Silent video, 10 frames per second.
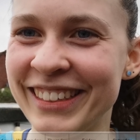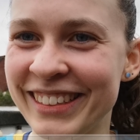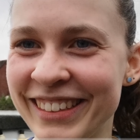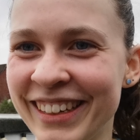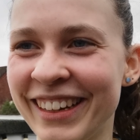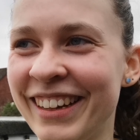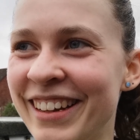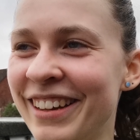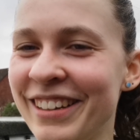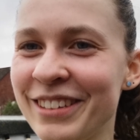Just,
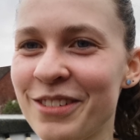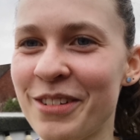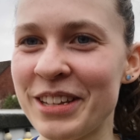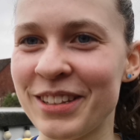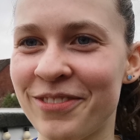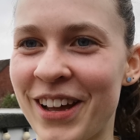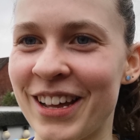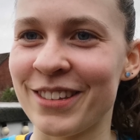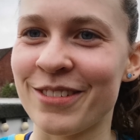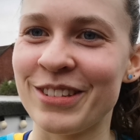it's always the
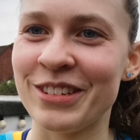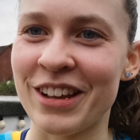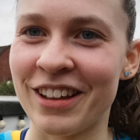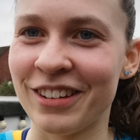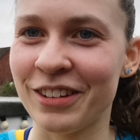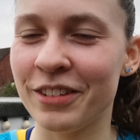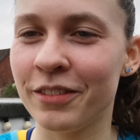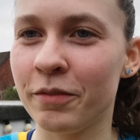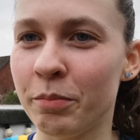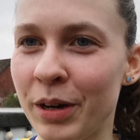first one's kind of
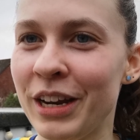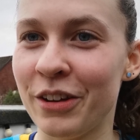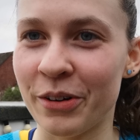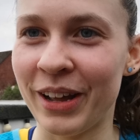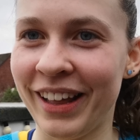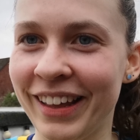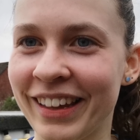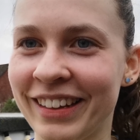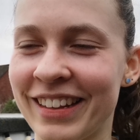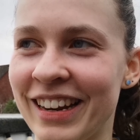pretty
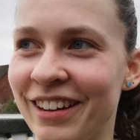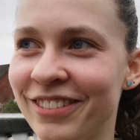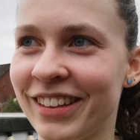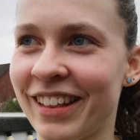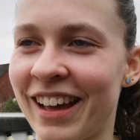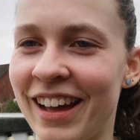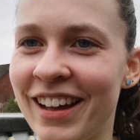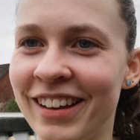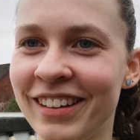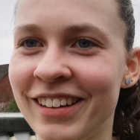quick and then after
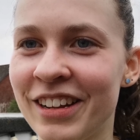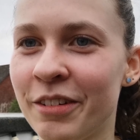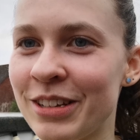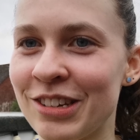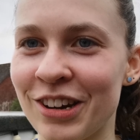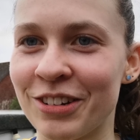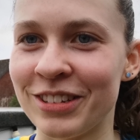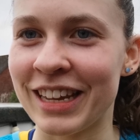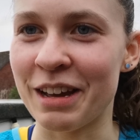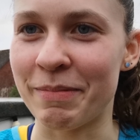that we
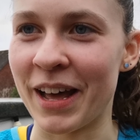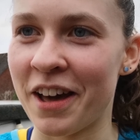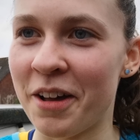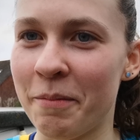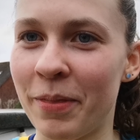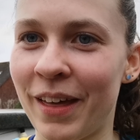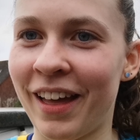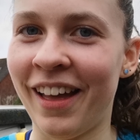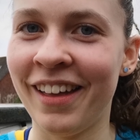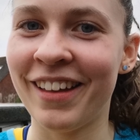struggled to get back up there.